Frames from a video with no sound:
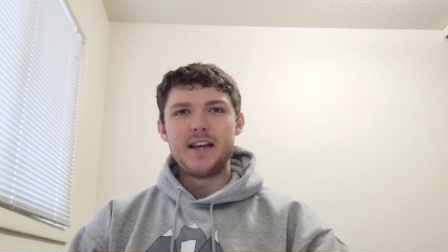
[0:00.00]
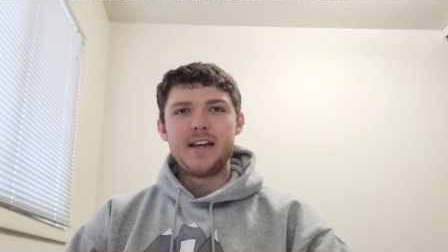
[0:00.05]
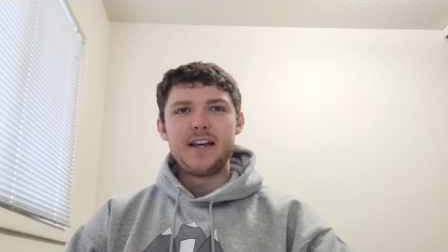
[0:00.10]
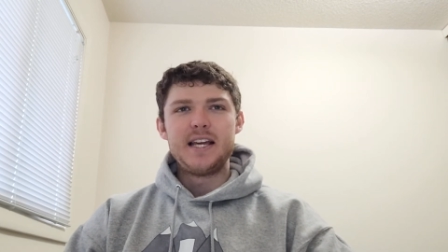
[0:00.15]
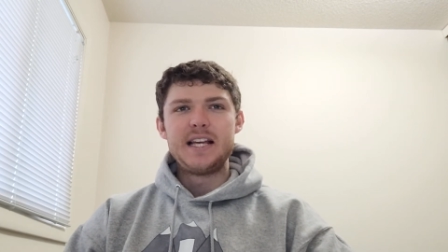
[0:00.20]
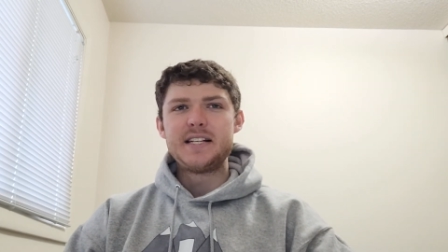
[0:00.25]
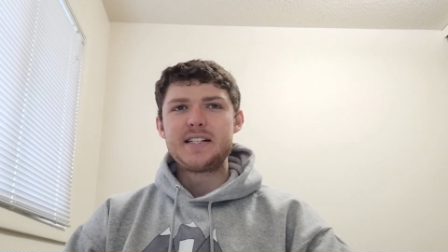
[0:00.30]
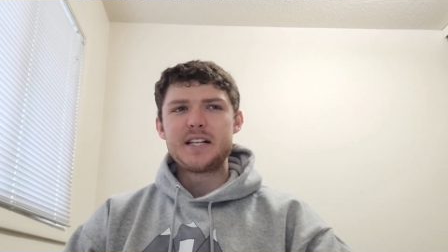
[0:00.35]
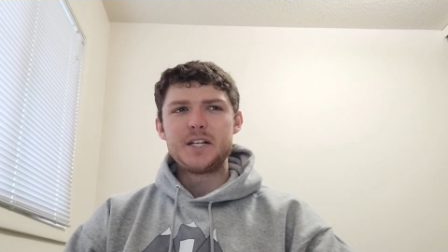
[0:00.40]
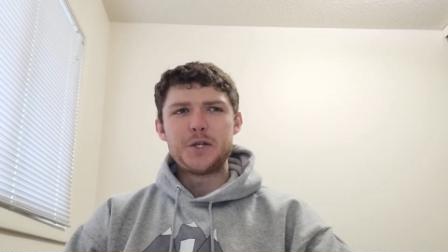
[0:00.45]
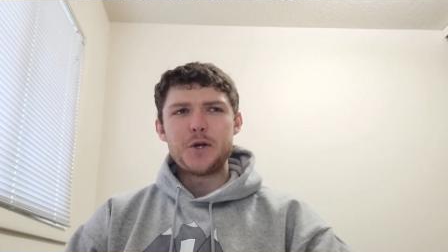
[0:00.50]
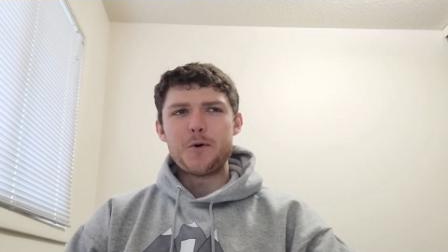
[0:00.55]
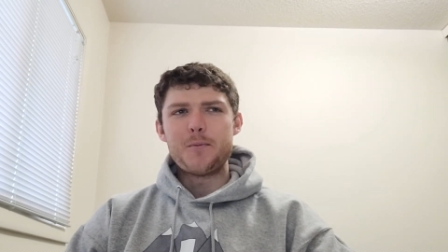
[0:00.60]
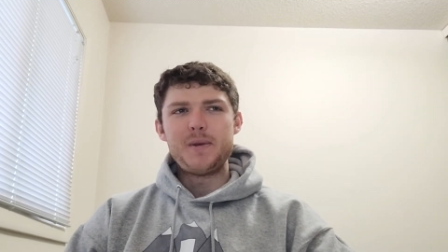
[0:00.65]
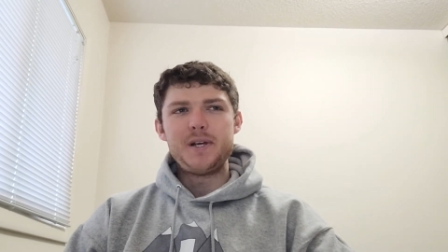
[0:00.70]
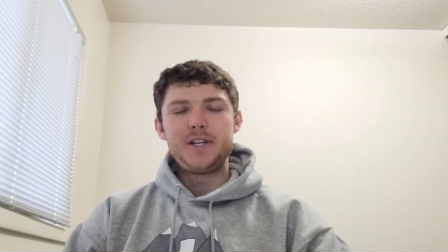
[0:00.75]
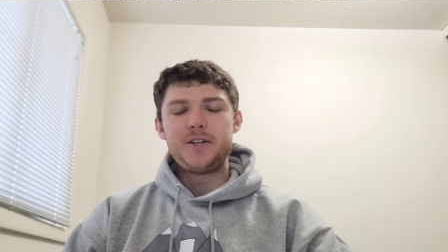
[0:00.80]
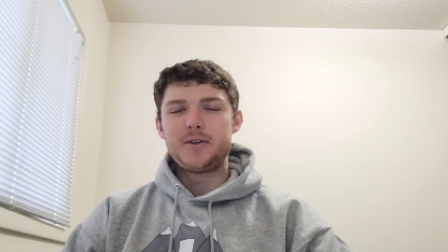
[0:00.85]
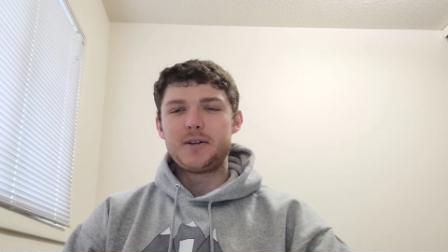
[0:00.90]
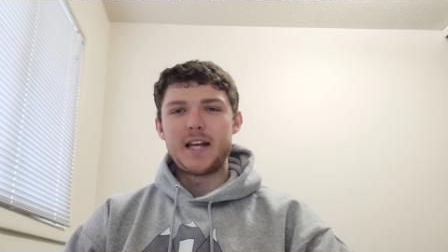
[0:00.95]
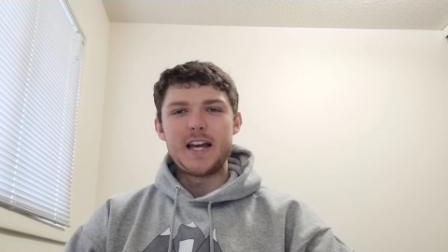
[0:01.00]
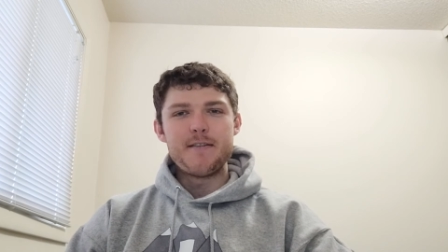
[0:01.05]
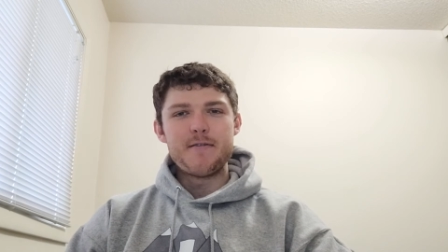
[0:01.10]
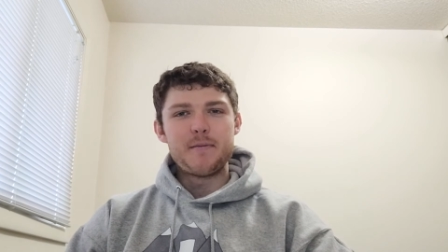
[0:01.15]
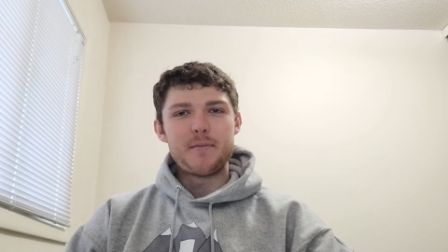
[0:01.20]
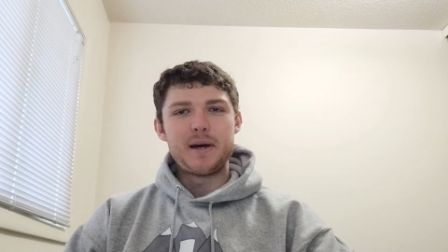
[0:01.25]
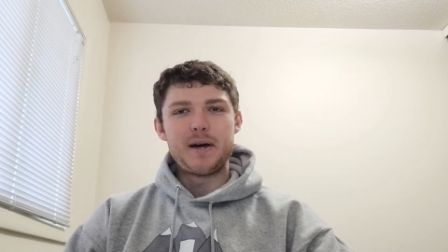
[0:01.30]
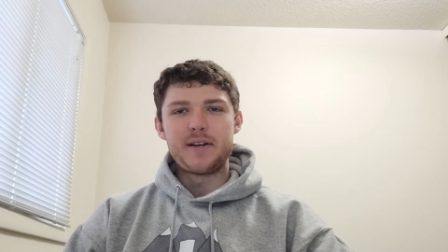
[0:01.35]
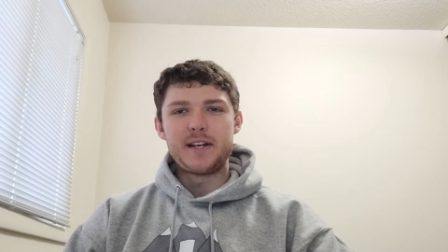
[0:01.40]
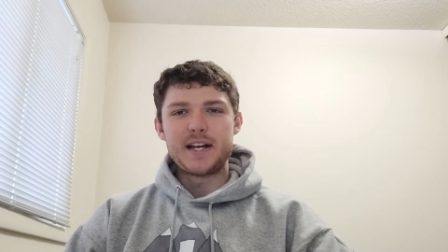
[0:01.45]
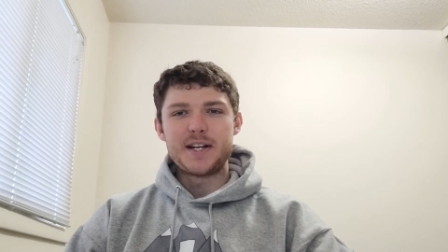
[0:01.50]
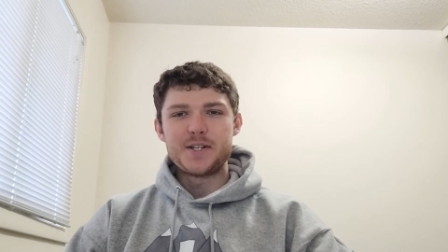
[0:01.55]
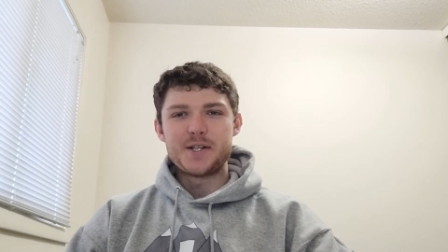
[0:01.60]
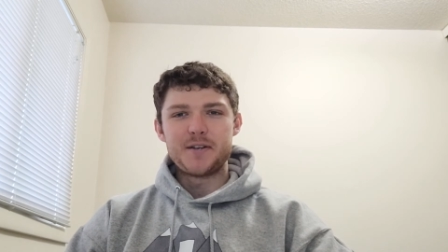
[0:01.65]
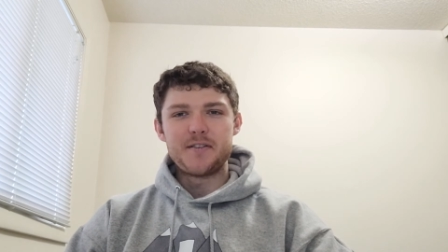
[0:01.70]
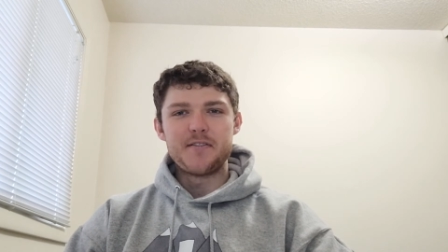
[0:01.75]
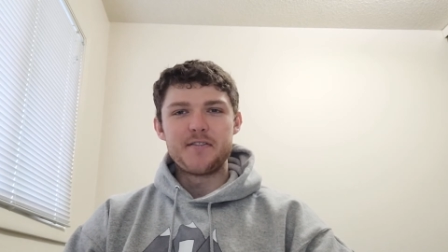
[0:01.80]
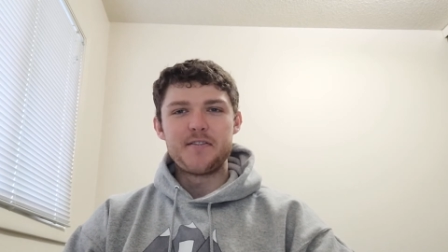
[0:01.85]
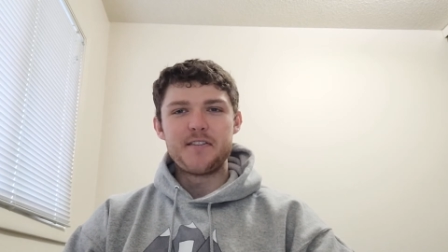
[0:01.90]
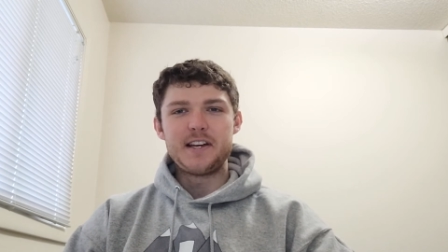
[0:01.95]
He said, don't make your life about
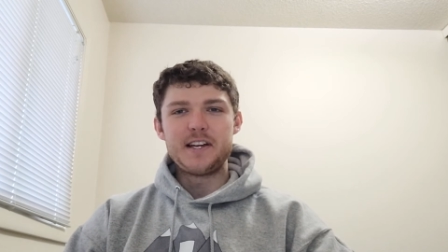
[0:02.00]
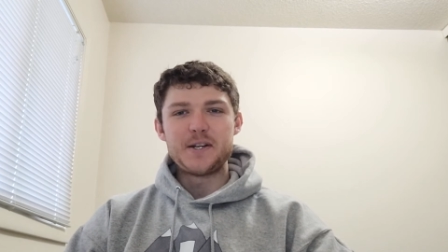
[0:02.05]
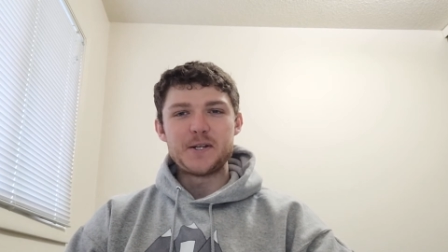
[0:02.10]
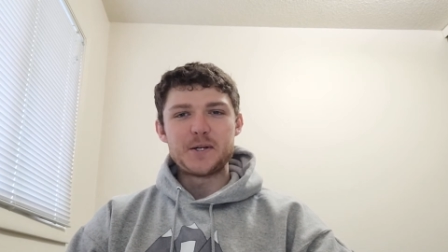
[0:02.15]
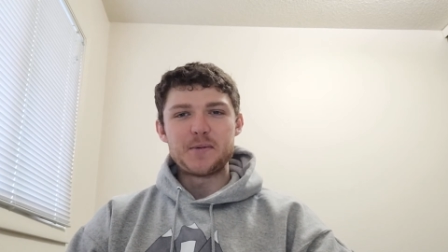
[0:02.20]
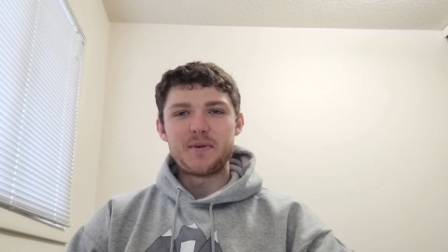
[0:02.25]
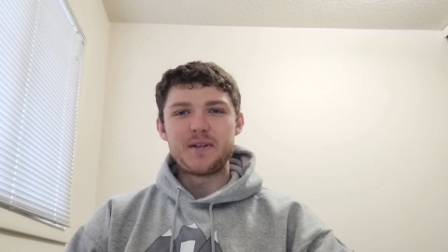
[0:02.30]
catching fish,